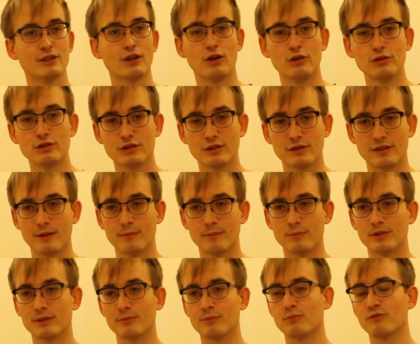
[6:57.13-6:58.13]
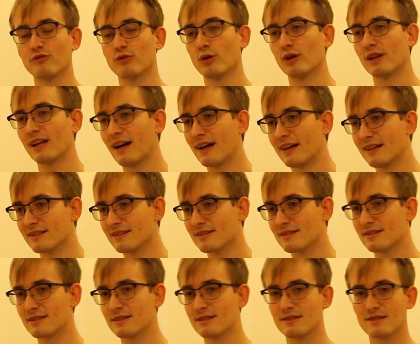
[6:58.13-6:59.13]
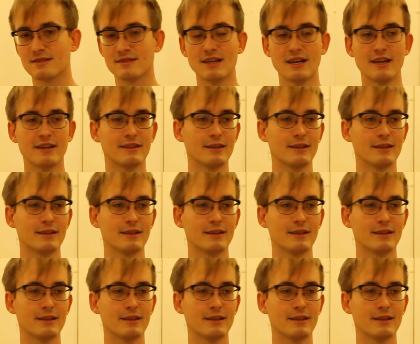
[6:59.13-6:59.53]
conquer them, but through alliances,